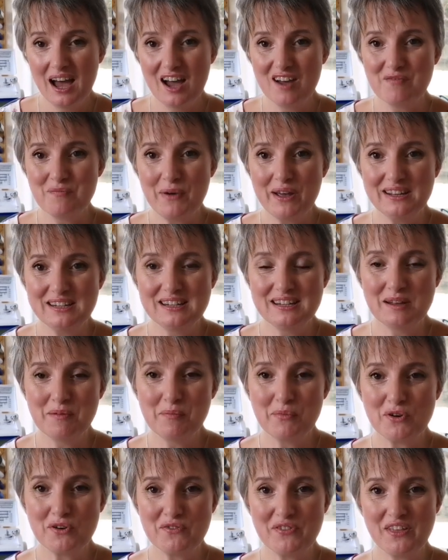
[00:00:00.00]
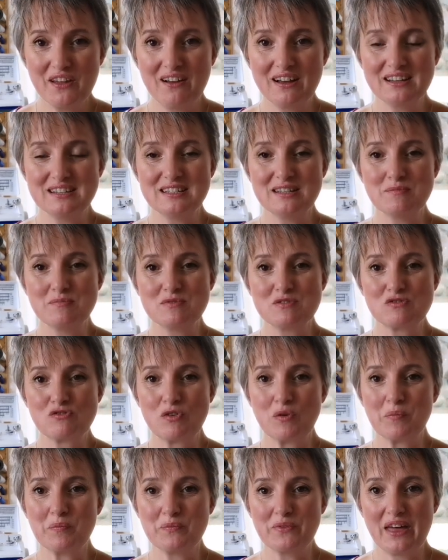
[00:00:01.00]
I've made a number of the items
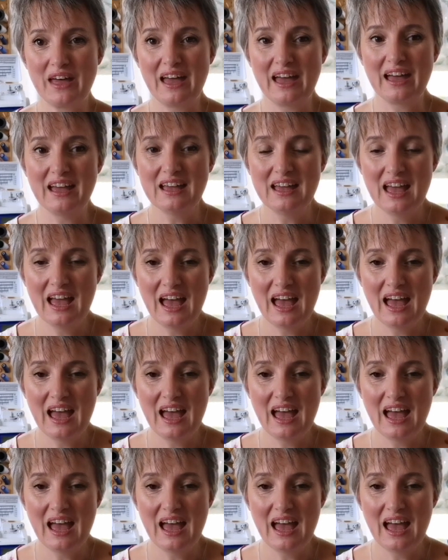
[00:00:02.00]
from there,